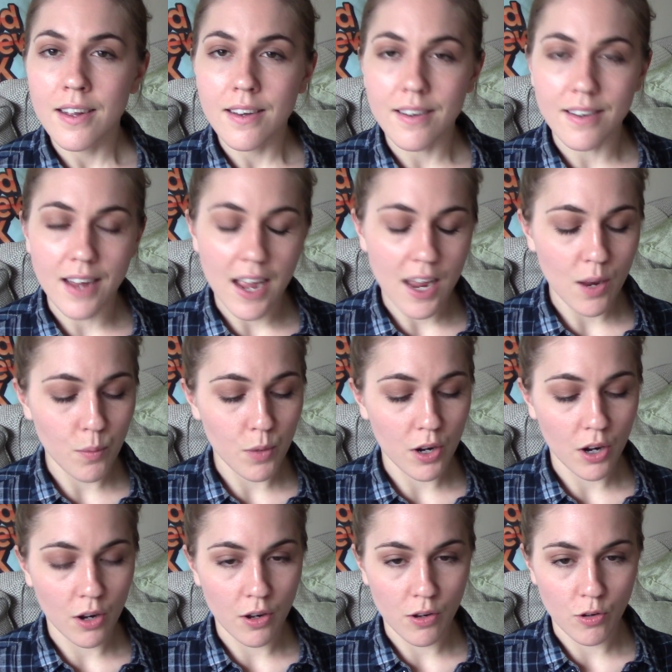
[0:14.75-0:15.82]
Today we're
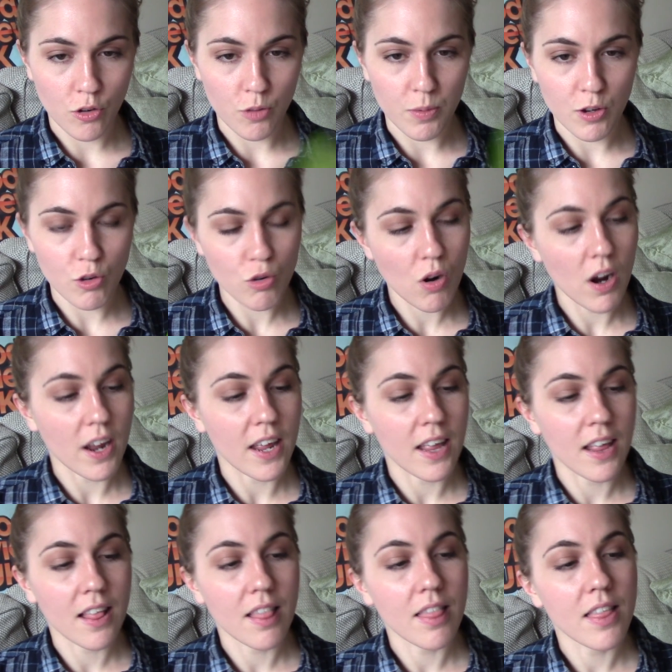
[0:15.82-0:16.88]
going to be
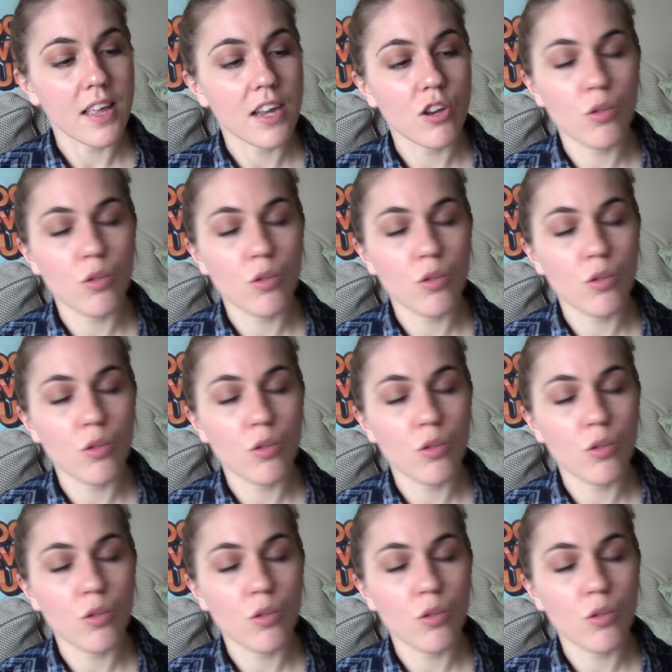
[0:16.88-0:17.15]
trying the